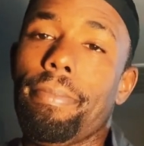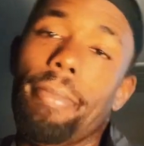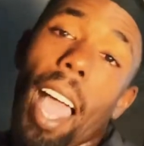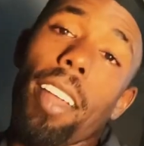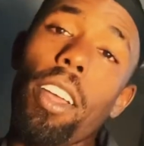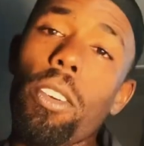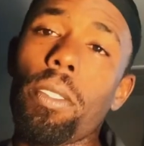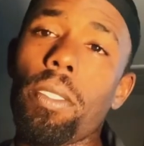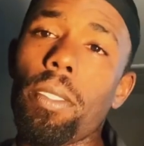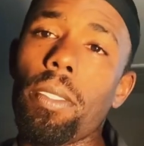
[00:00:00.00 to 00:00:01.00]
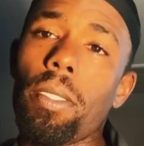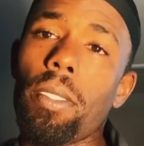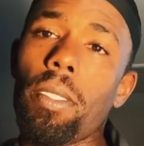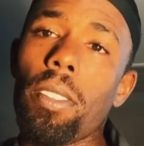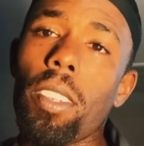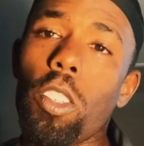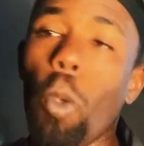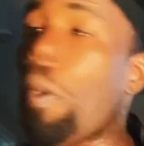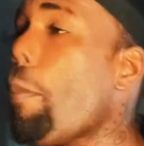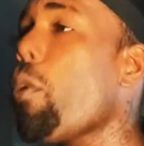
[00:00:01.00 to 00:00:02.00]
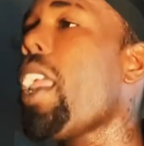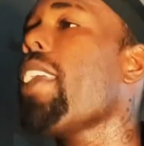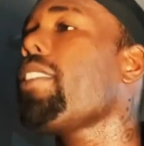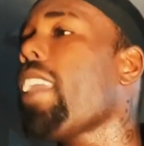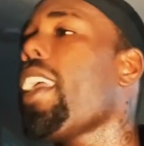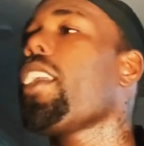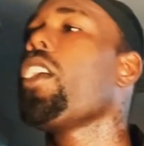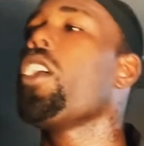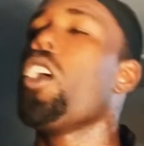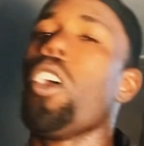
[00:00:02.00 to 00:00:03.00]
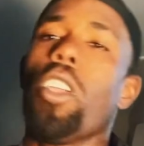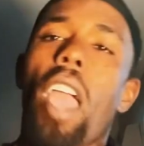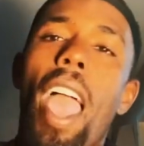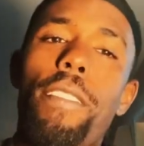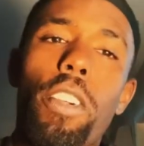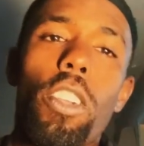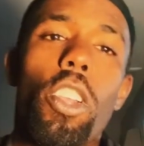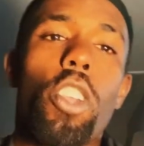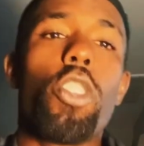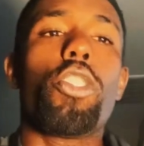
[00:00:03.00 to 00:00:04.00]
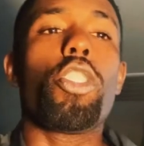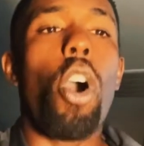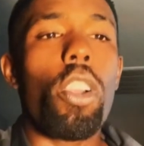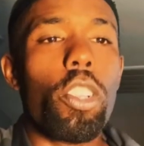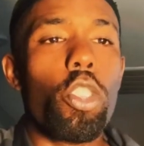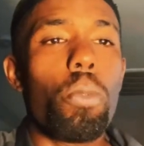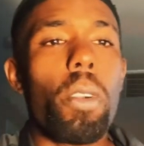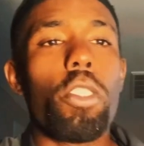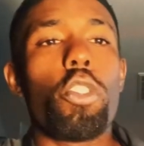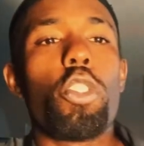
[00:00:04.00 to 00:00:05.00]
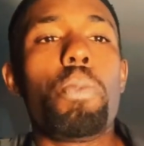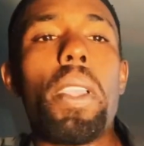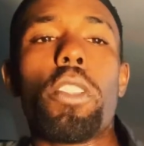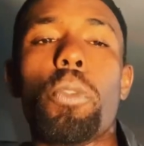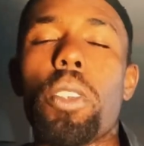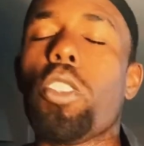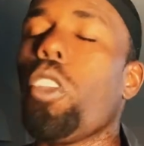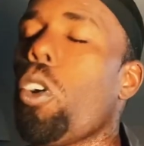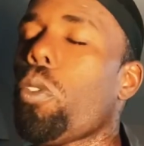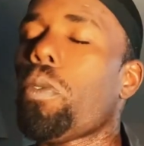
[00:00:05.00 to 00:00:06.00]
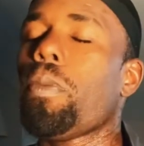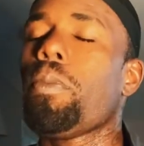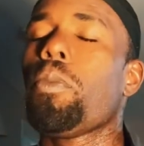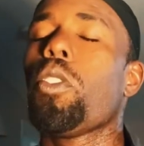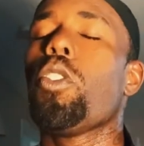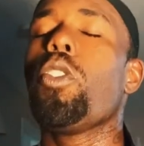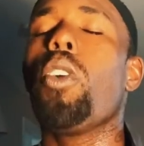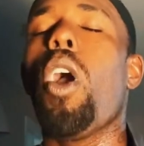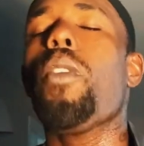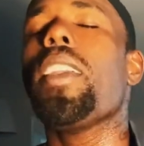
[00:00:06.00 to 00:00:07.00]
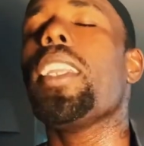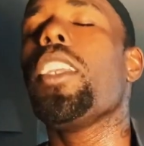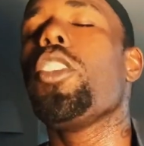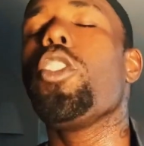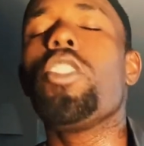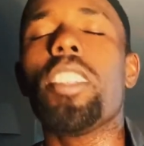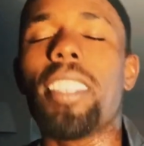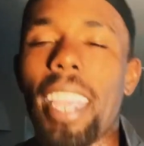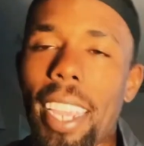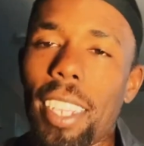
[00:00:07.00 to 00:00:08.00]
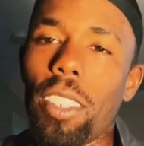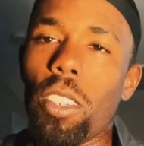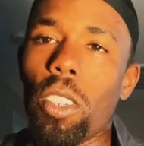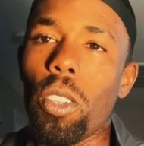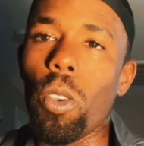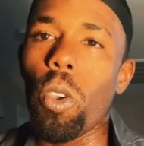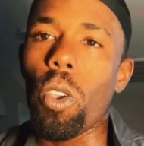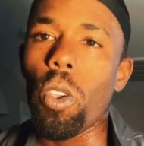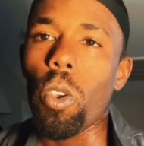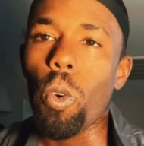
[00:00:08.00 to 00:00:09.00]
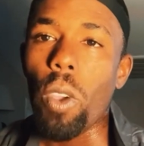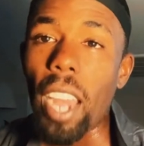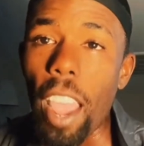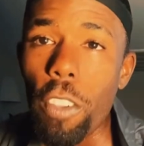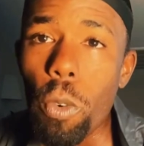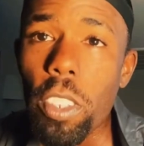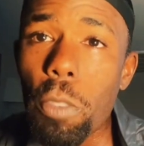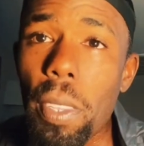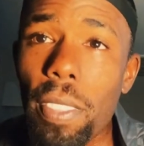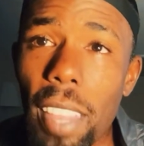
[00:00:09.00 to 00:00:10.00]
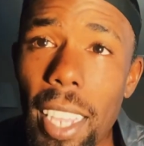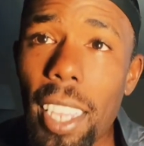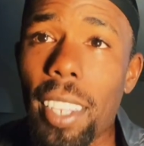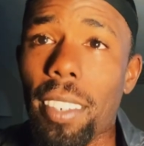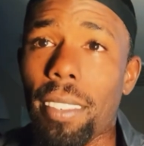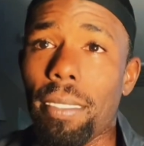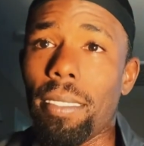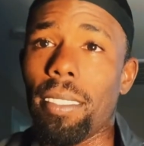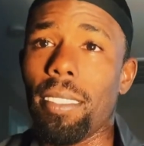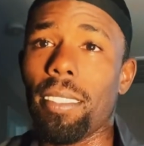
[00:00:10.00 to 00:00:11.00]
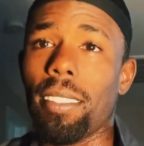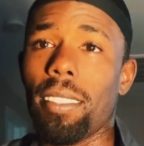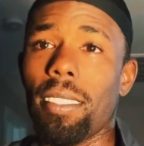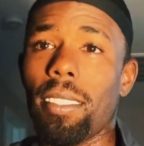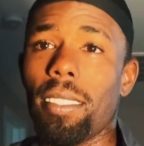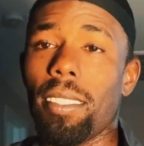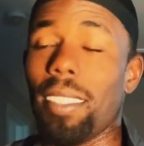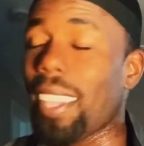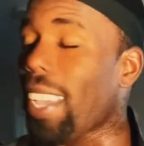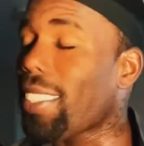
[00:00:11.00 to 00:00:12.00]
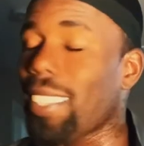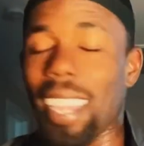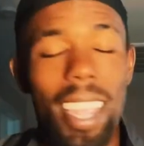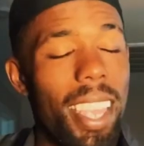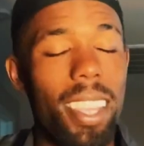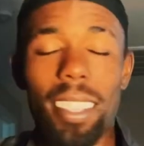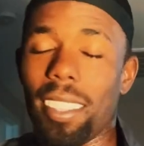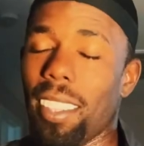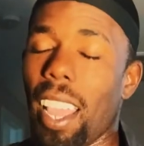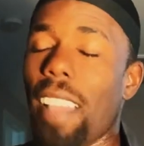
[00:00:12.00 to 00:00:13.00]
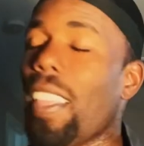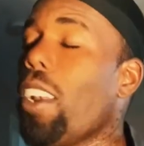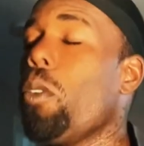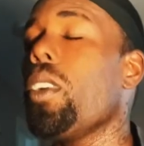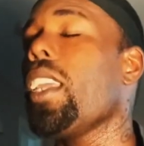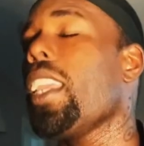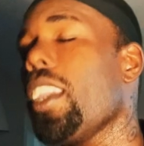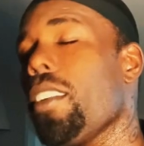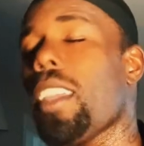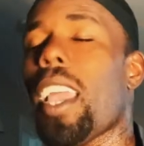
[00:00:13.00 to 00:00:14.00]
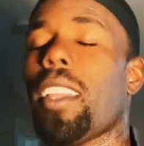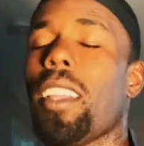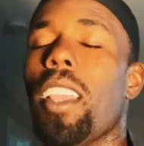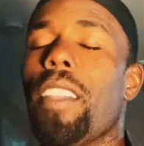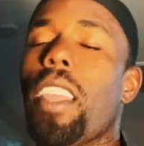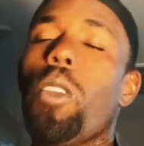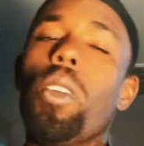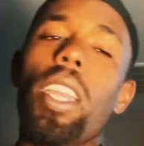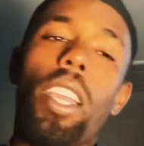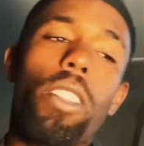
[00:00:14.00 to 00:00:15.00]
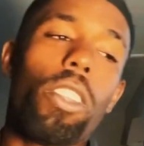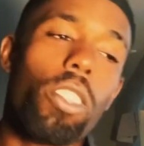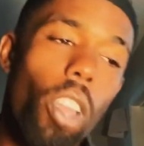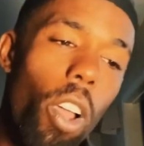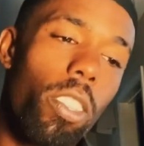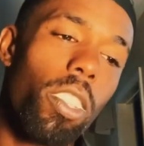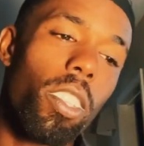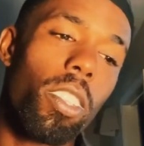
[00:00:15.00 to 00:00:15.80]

I know. So people can't say ever, you're talking too much, you're speaking too much. No. You're just saying what everyone's been thinking. That's it. And they don't want to hear that. They don't want to hear their thoughts